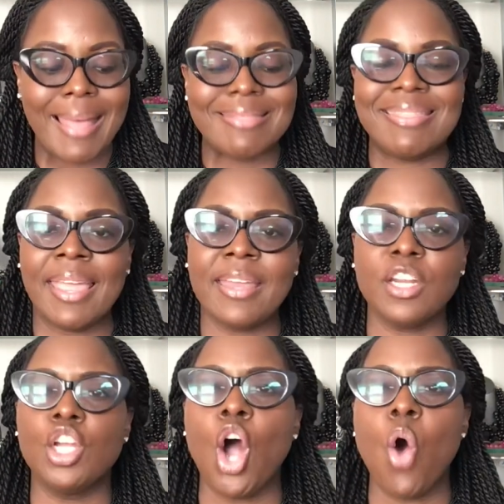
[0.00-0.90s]

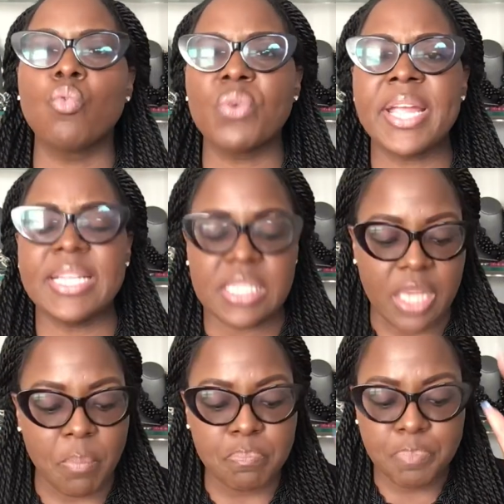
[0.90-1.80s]
Then go read
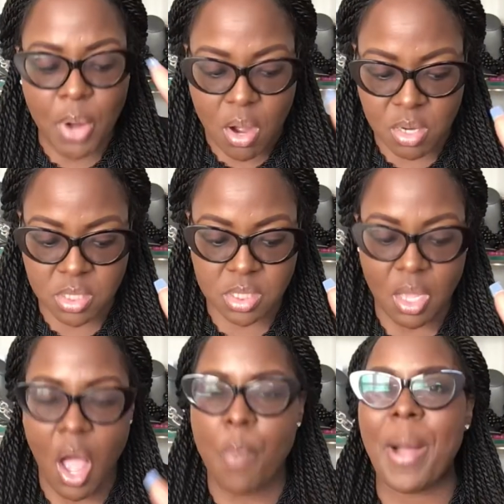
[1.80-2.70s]
some books
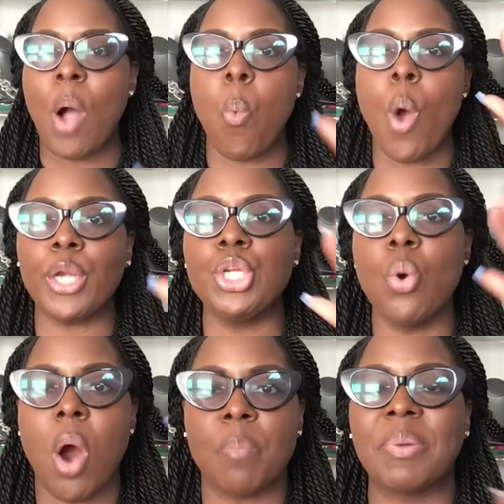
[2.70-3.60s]
about what
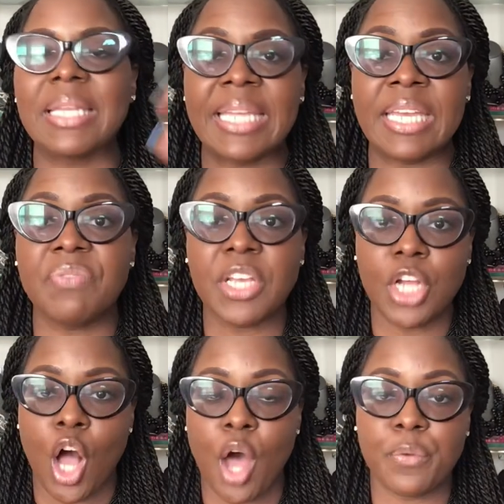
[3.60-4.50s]
you are believing
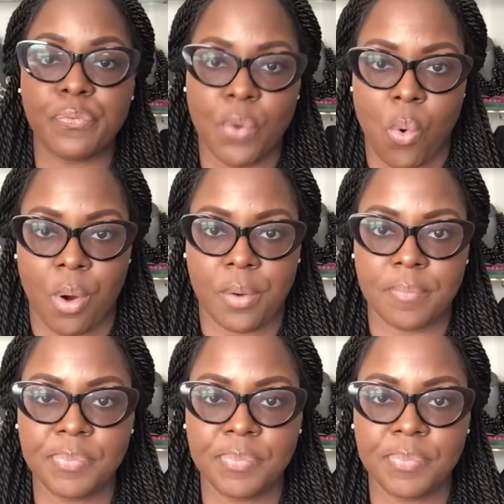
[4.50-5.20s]
God for,